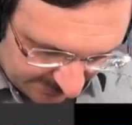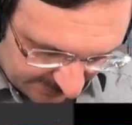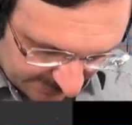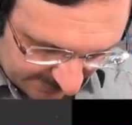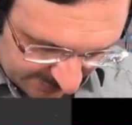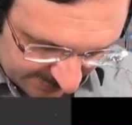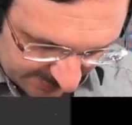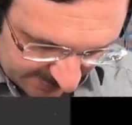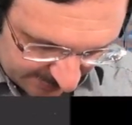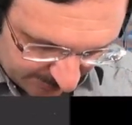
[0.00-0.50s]

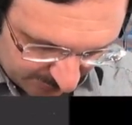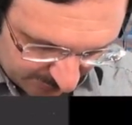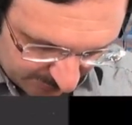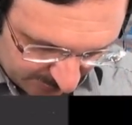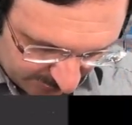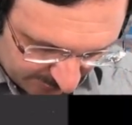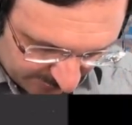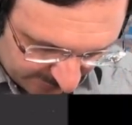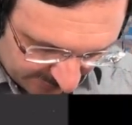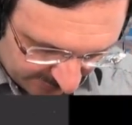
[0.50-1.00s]
And we're
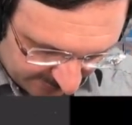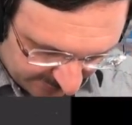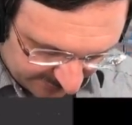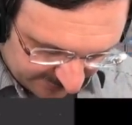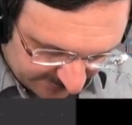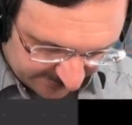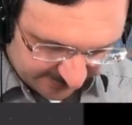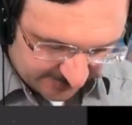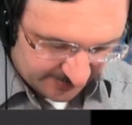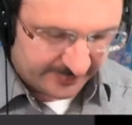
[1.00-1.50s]
moving in
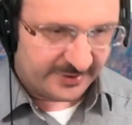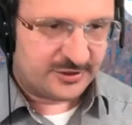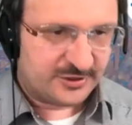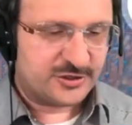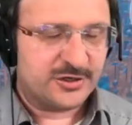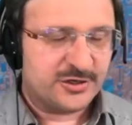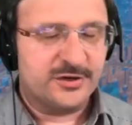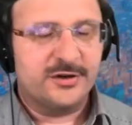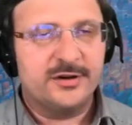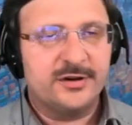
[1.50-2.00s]
this
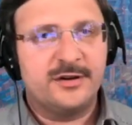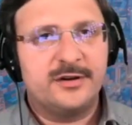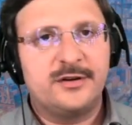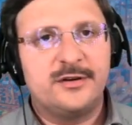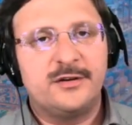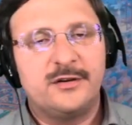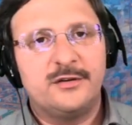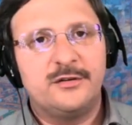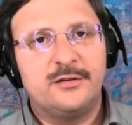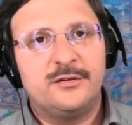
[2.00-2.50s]
direction,
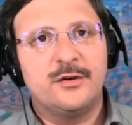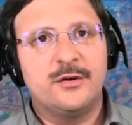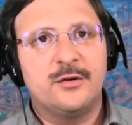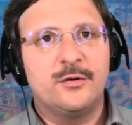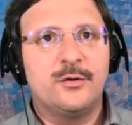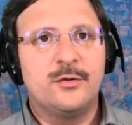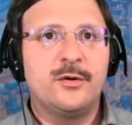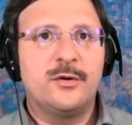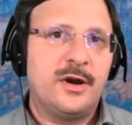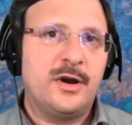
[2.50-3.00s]

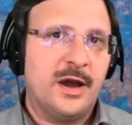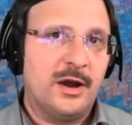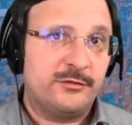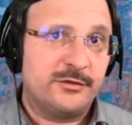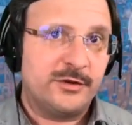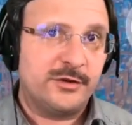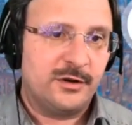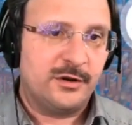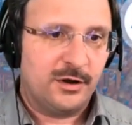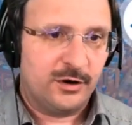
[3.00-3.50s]
so
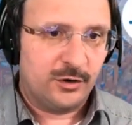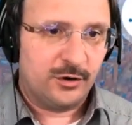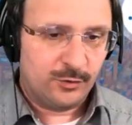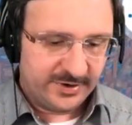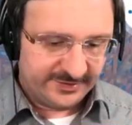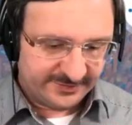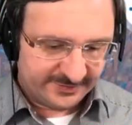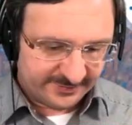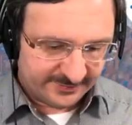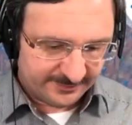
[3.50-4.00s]

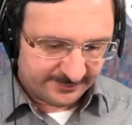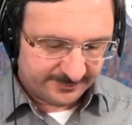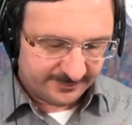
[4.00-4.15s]
counterclockwise.